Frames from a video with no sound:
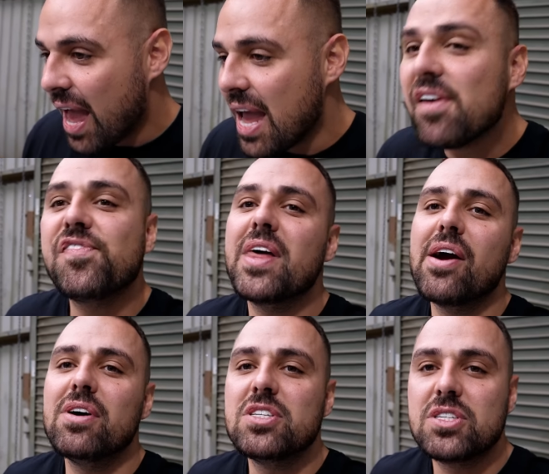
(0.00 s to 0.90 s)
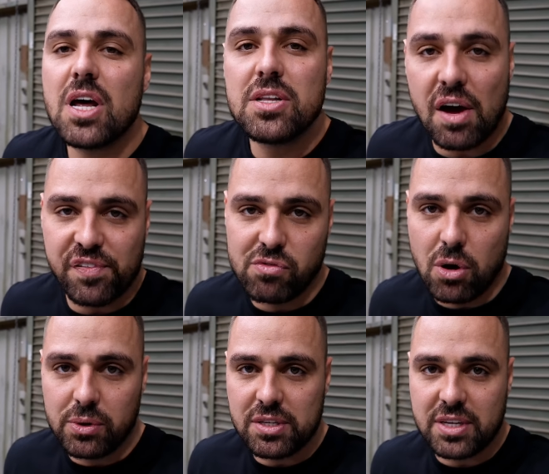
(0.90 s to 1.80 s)
if there is nothing
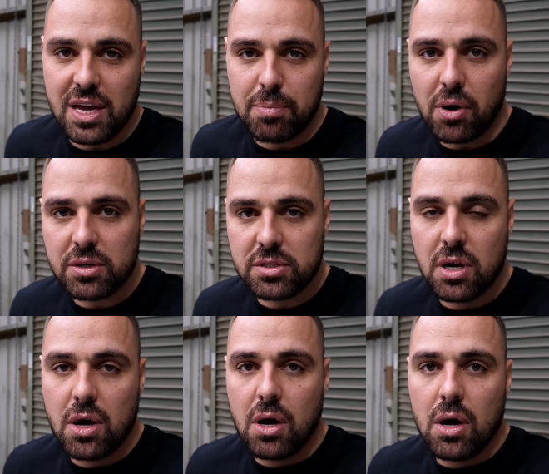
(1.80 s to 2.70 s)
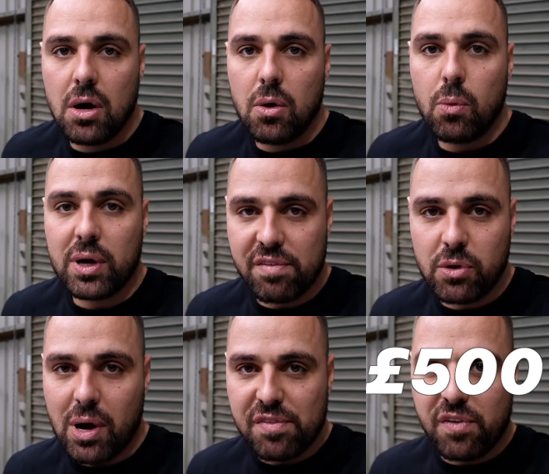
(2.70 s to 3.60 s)
wrong with this gearbox, we're giving
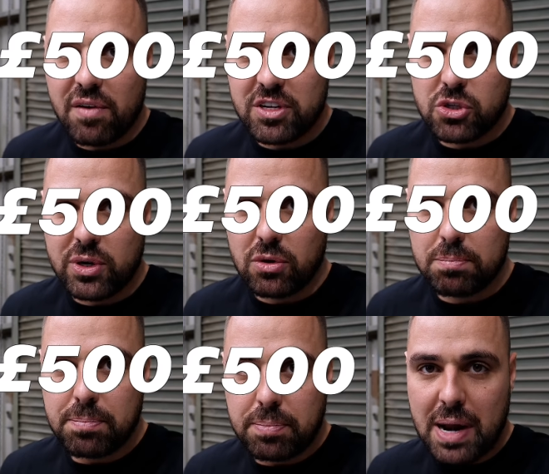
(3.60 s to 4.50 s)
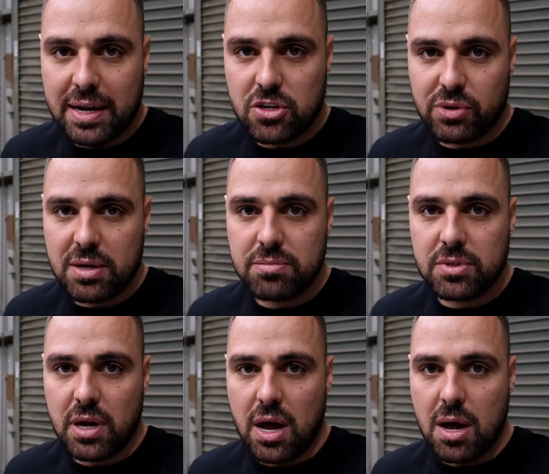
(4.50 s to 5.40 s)
away five hundred quid on Planet of
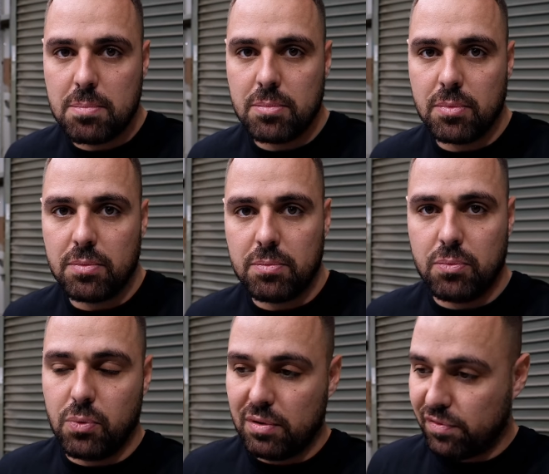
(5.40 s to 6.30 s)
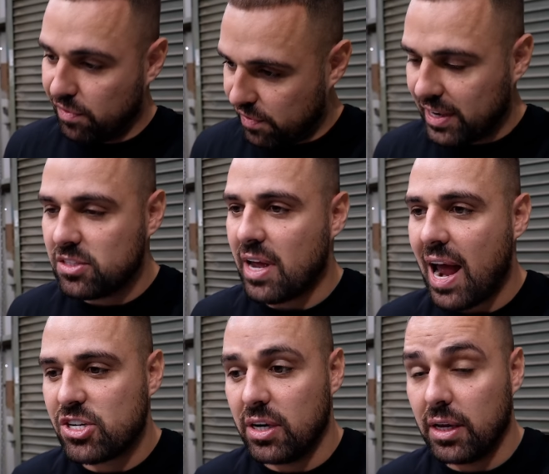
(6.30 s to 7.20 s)
Dreams um, with thanks to
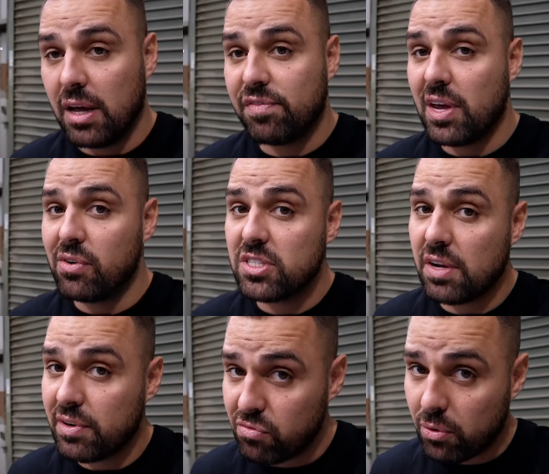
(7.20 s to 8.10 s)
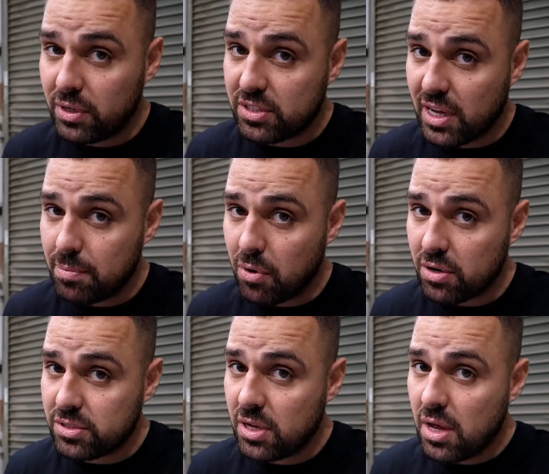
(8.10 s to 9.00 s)
Ashley. If there is something wrong with this
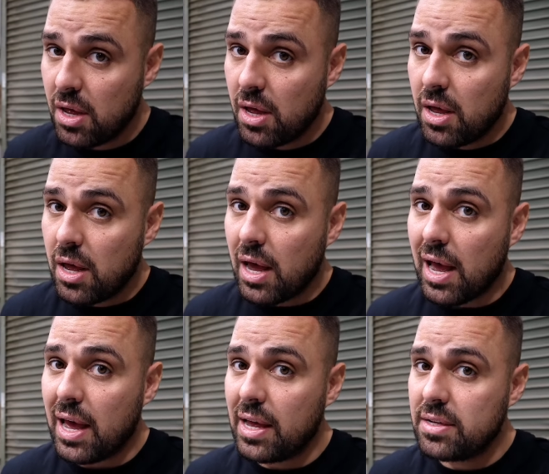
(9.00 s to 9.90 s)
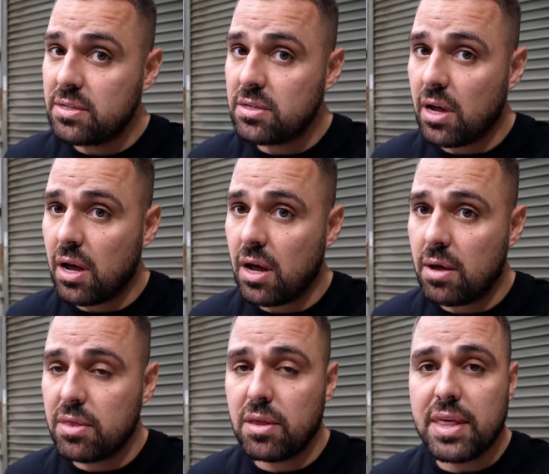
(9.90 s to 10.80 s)
gearbox and
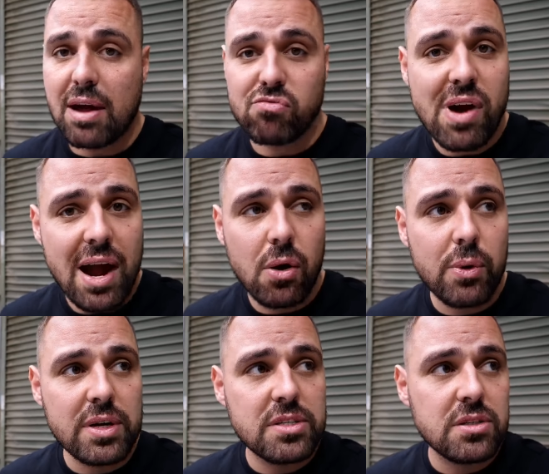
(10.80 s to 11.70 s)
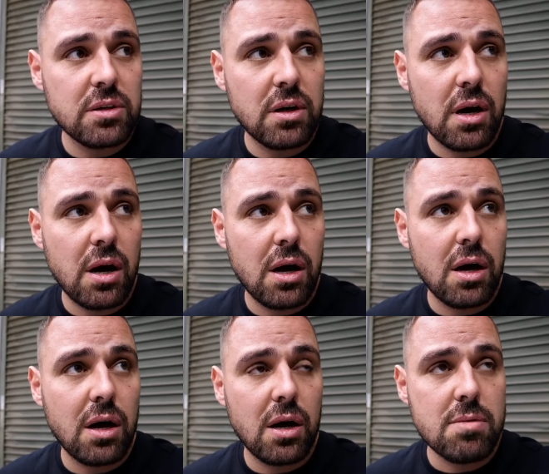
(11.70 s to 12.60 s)
uh, that, that rattle is
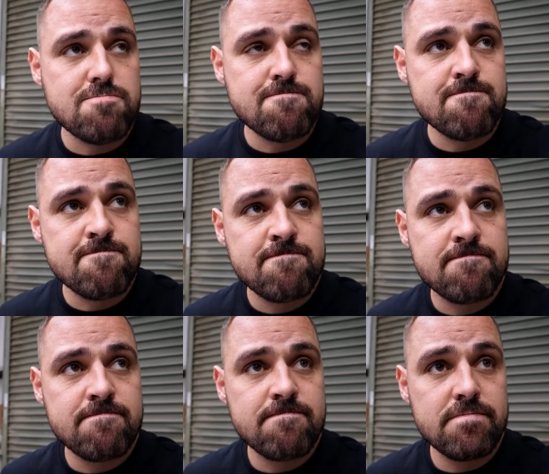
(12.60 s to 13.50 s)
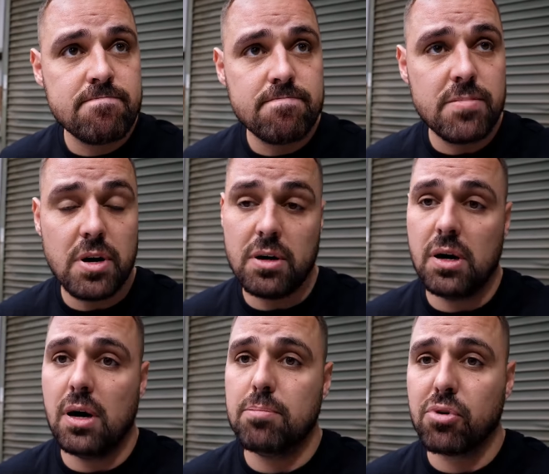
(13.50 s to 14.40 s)
um,
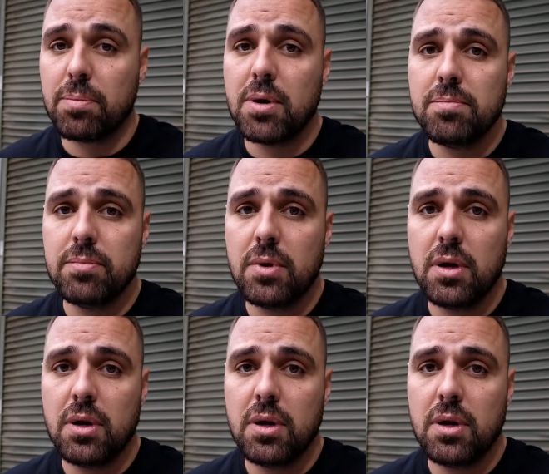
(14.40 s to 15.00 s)
a problem,